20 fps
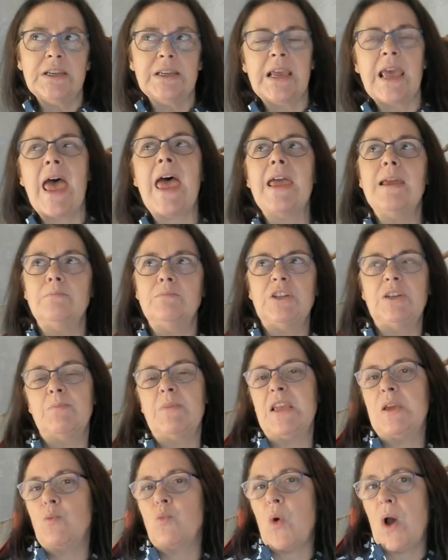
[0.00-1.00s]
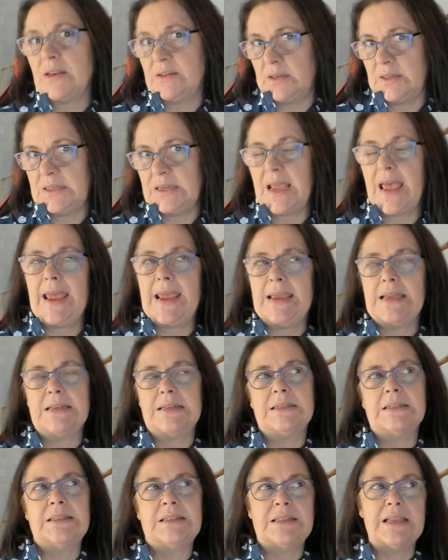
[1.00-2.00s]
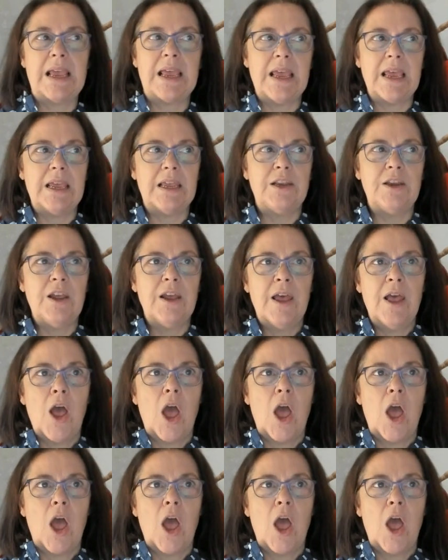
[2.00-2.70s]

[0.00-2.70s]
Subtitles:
came to me one day and said,